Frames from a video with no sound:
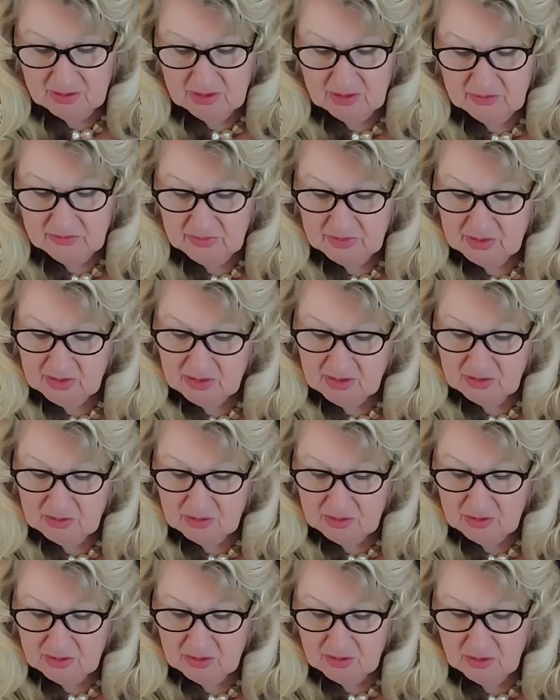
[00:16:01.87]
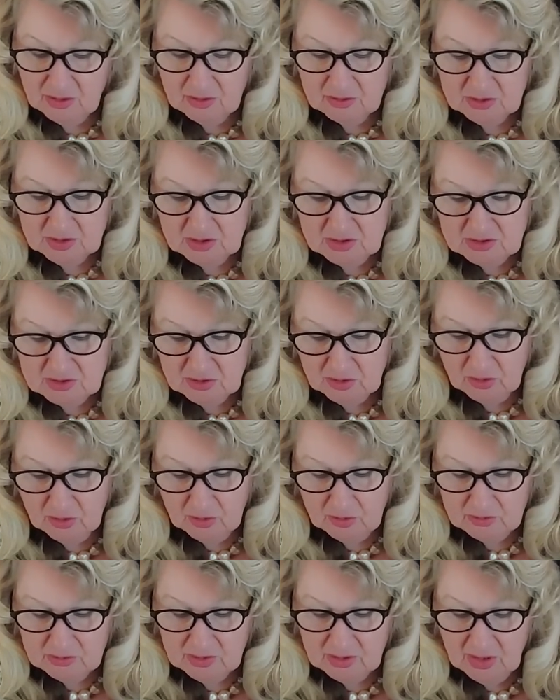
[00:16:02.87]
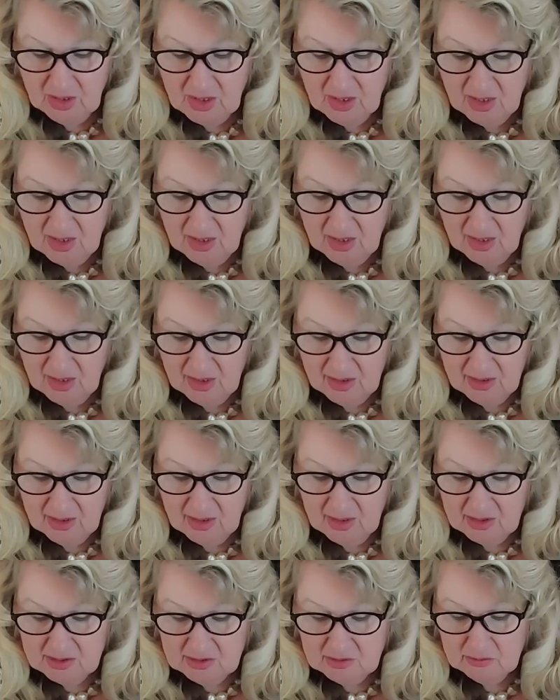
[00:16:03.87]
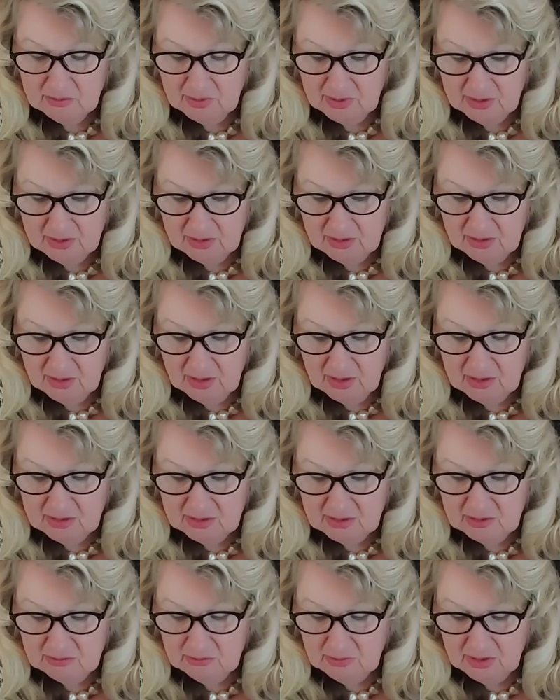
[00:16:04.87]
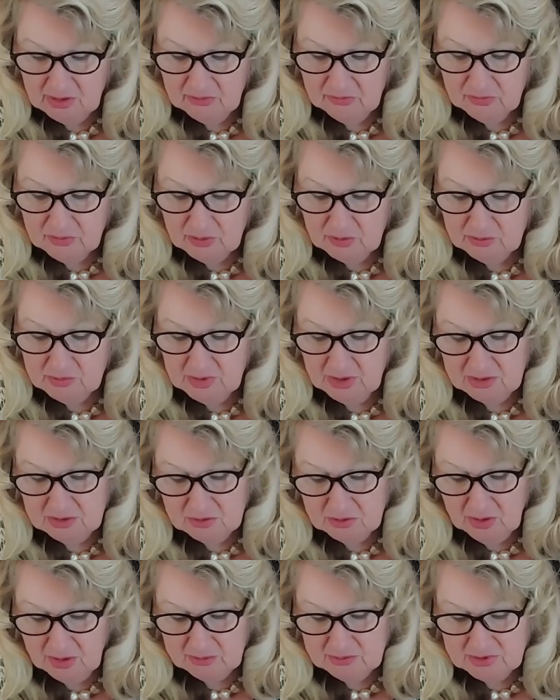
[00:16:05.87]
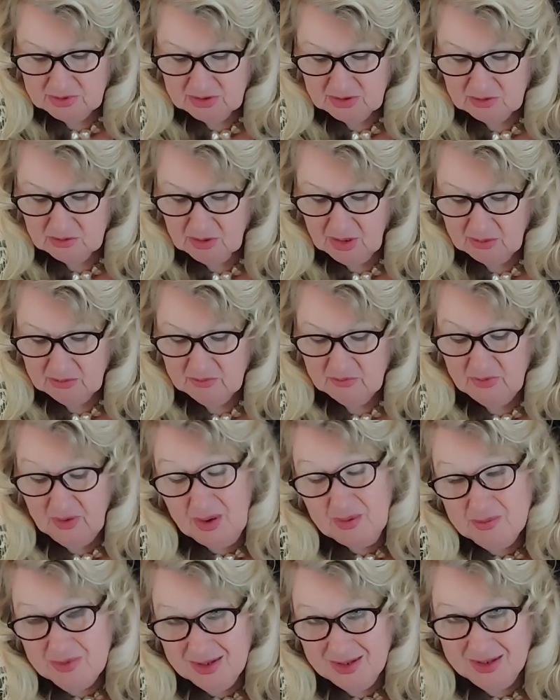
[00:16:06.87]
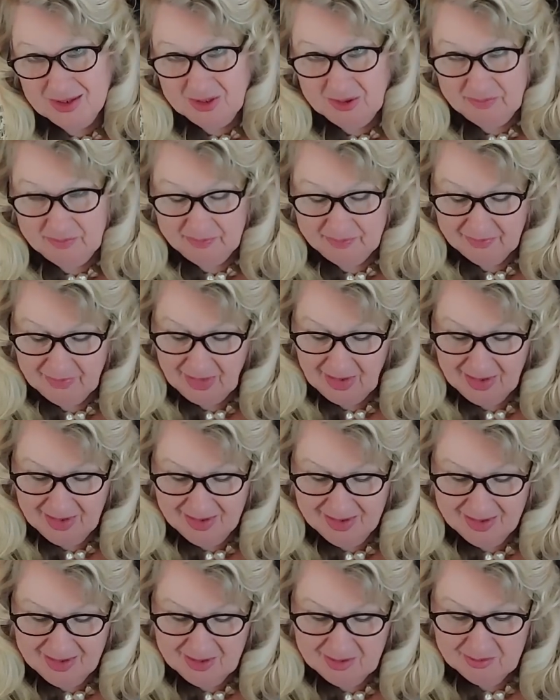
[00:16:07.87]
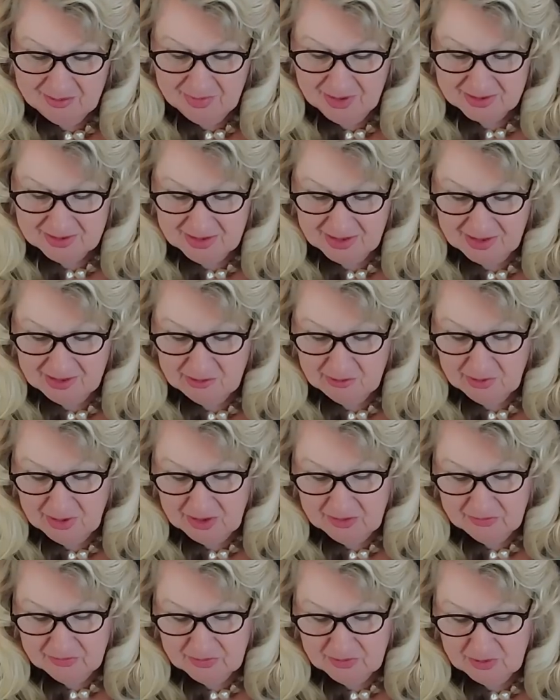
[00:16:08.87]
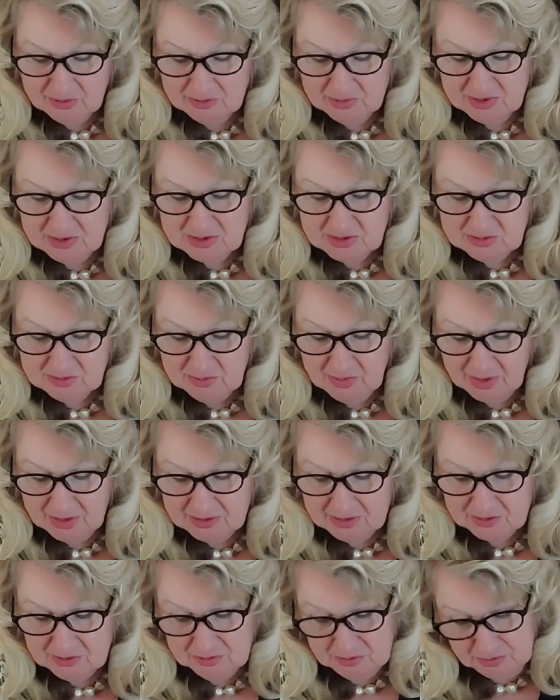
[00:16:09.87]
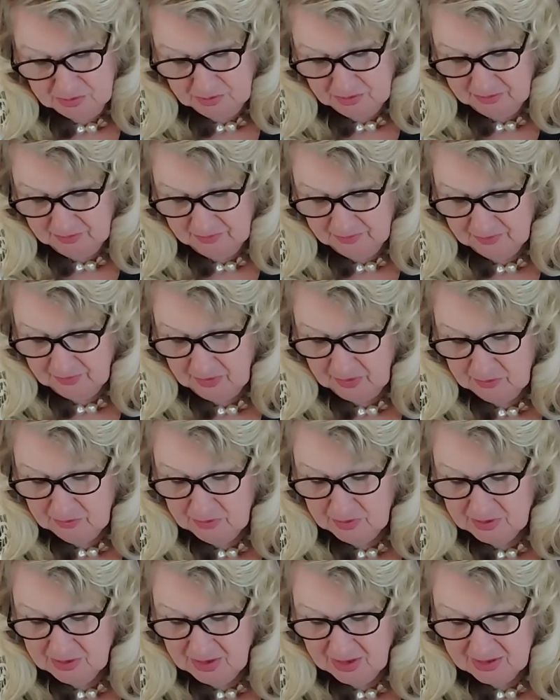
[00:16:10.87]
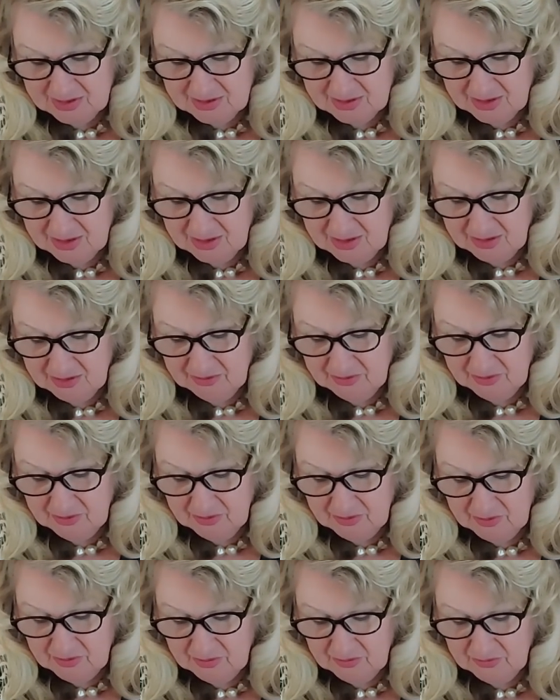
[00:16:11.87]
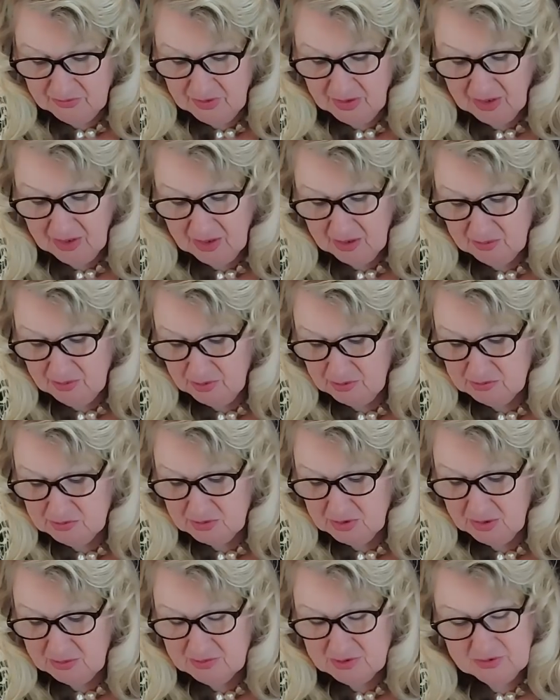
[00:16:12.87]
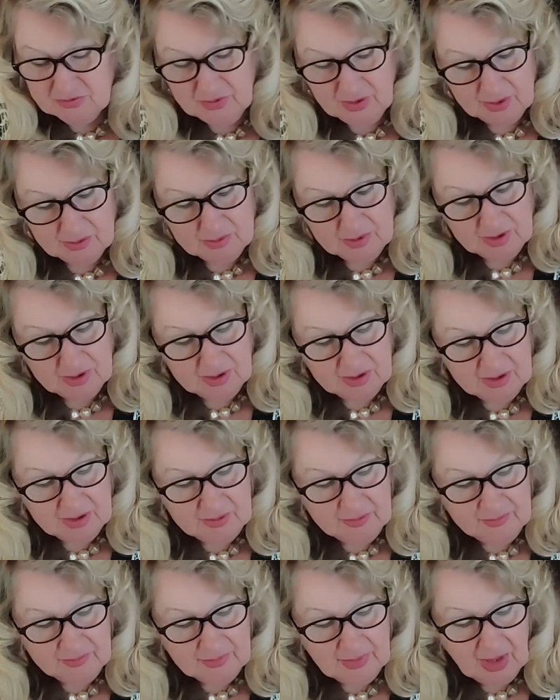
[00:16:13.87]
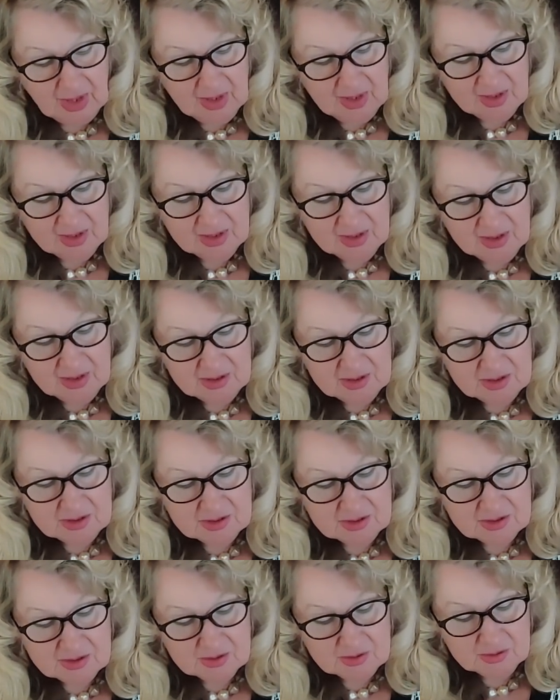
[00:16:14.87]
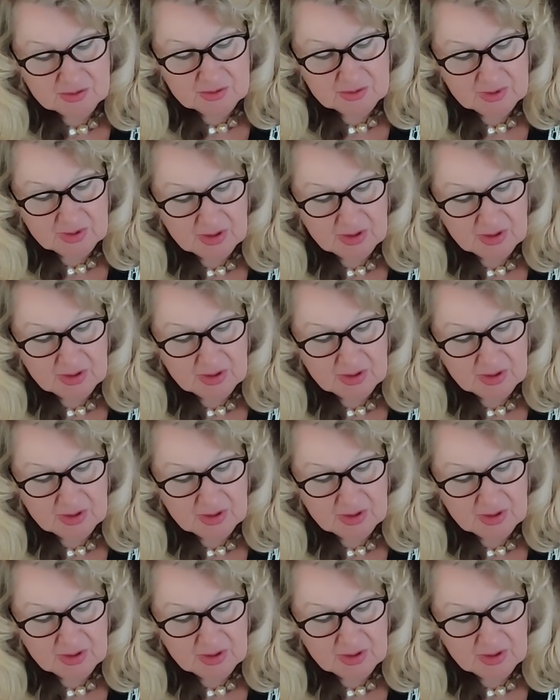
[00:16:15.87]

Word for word: living on his own anyway anyway from the trump's crime family but away from his mother too. What does he think about Trump's family. He needs